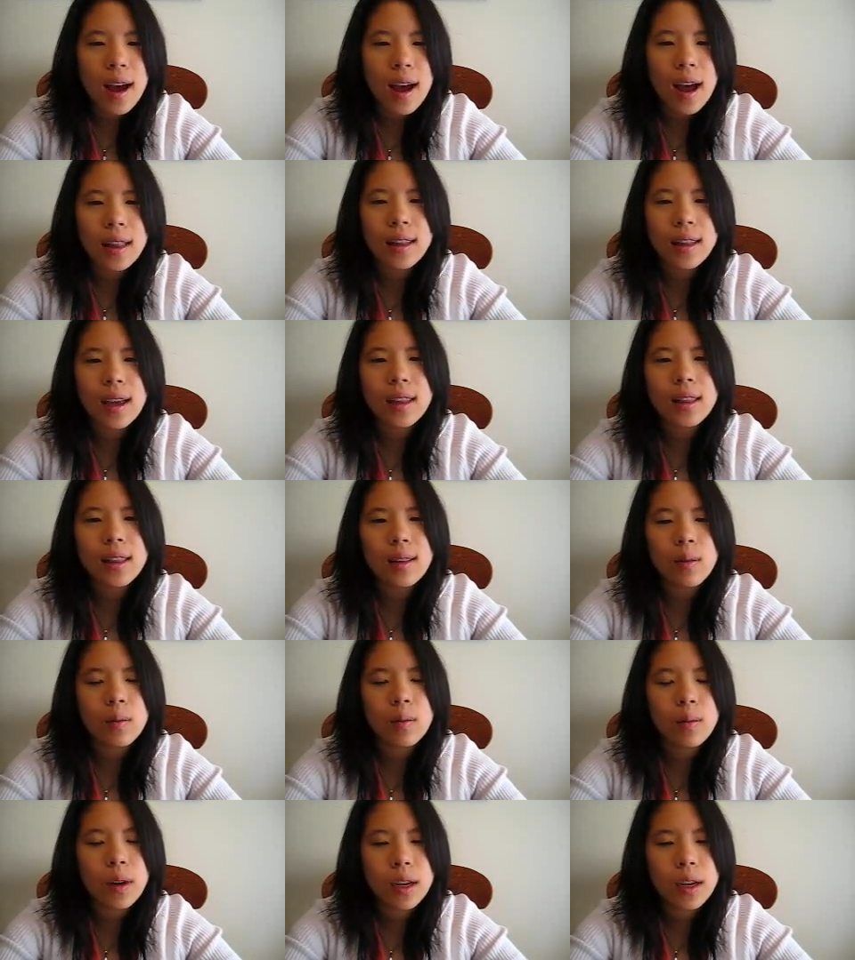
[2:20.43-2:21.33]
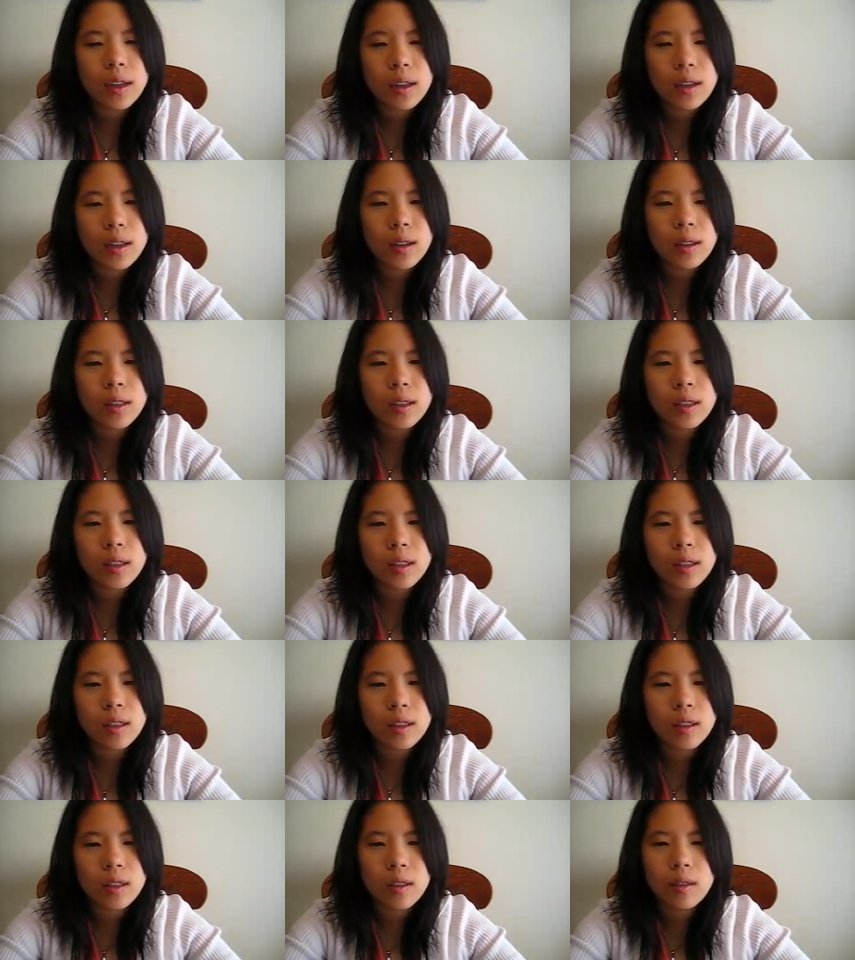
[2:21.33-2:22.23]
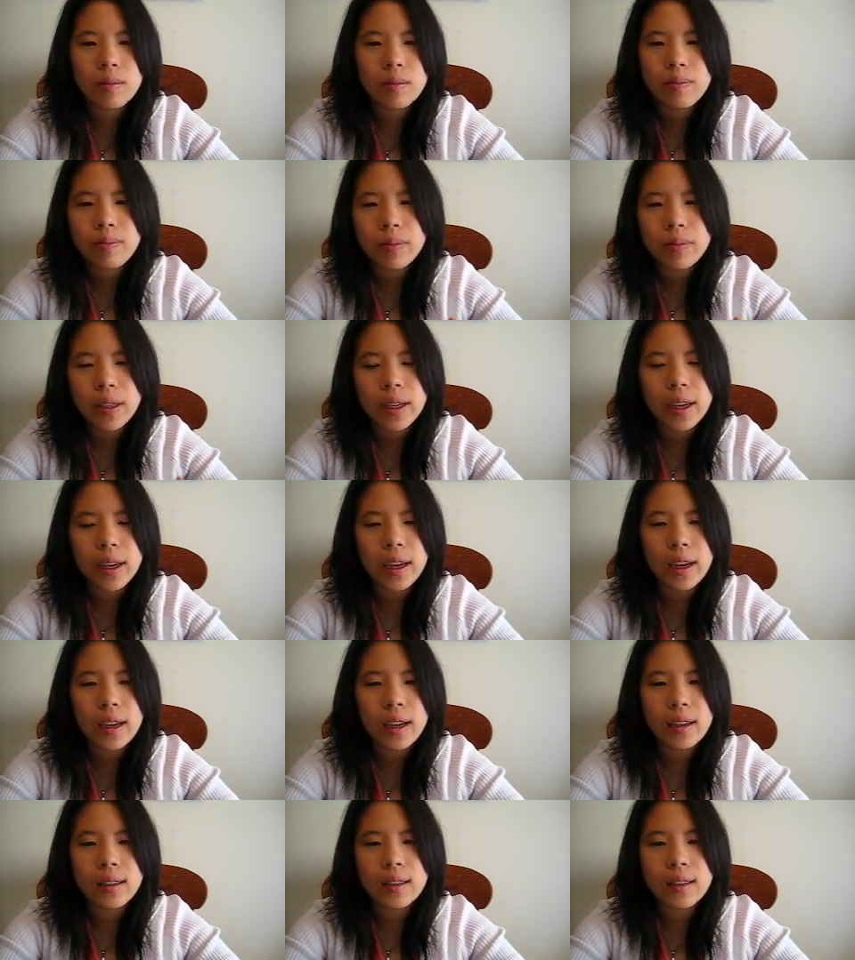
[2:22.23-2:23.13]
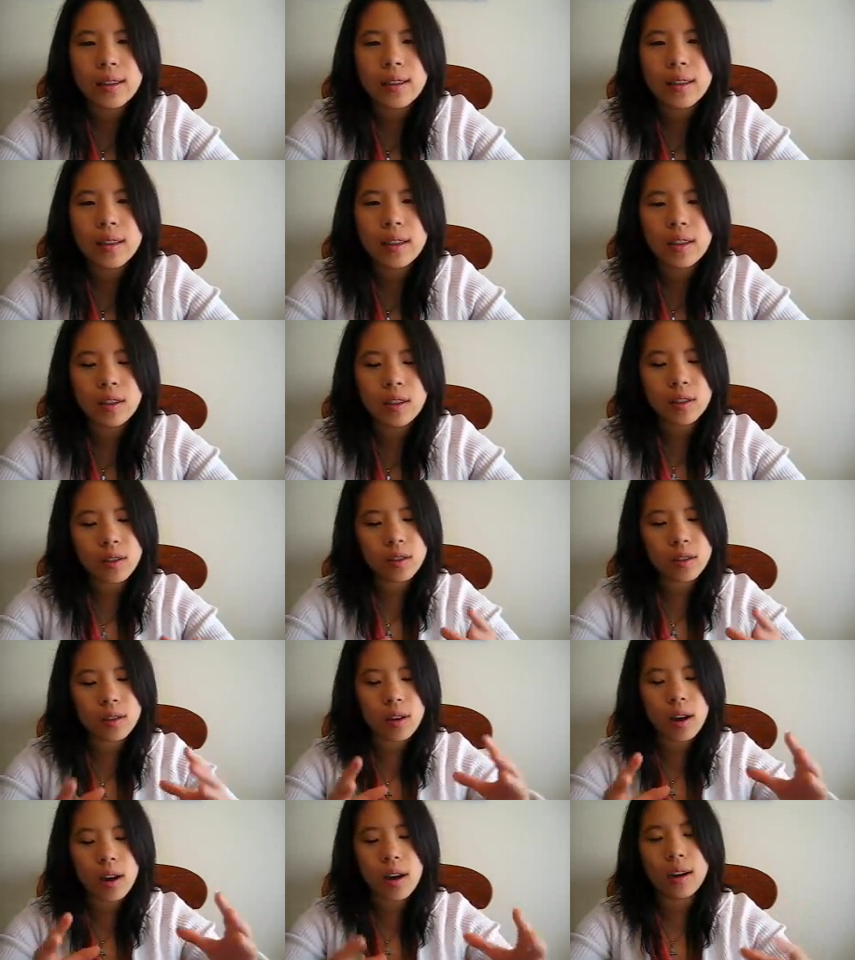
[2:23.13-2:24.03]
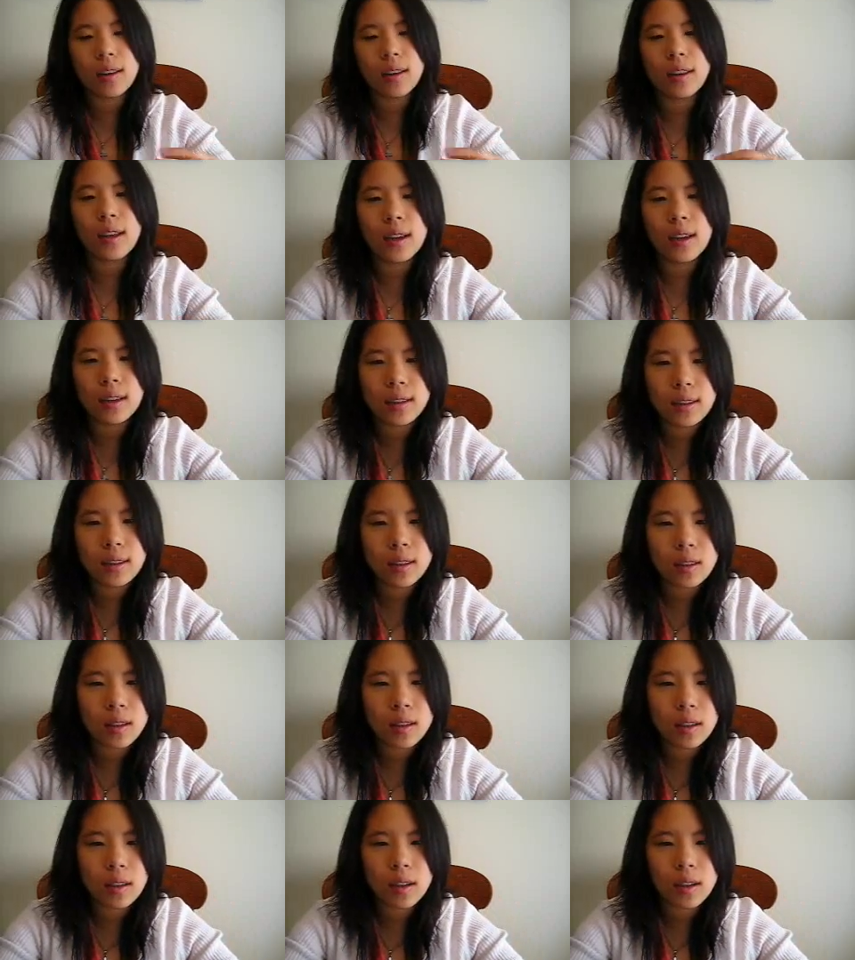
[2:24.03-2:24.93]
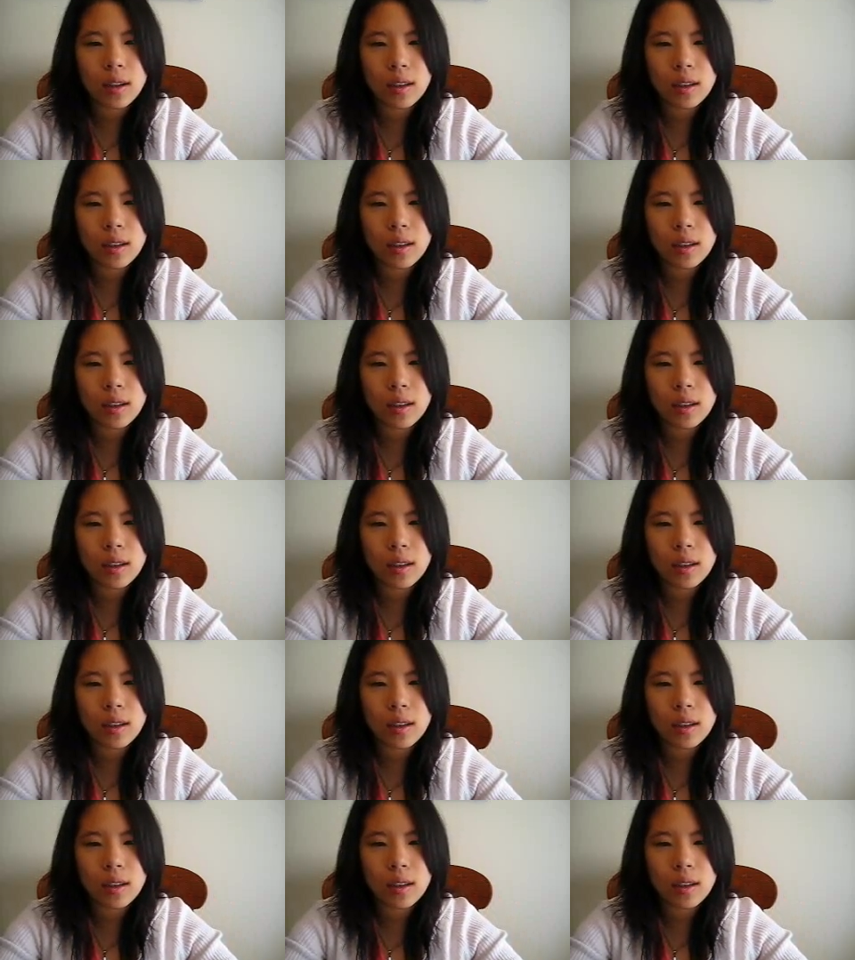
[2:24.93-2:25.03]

And then what you're going to do is use all this